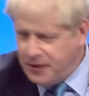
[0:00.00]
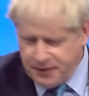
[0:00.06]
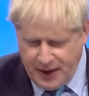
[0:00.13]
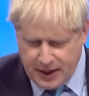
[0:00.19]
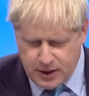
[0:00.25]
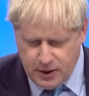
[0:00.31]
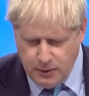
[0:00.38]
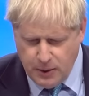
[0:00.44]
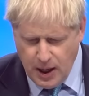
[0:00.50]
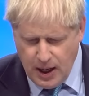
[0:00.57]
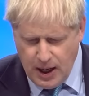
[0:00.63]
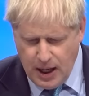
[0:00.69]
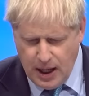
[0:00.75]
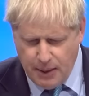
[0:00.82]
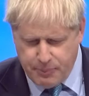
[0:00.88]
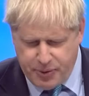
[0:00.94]
Thank you,
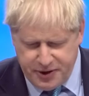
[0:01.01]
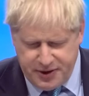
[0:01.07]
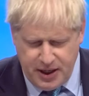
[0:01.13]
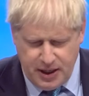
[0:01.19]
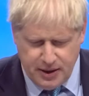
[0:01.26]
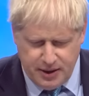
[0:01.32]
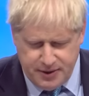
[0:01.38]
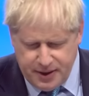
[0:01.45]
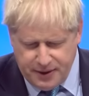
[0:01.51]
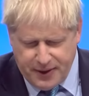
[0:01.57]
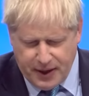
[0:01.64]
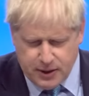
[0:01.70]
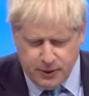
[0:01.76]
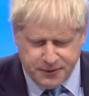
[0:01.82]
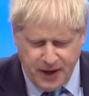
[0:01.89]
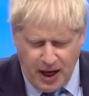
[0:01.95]
uh, Priti, and indeed thank
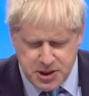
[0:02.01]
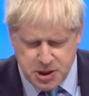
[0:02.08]
you, Saj.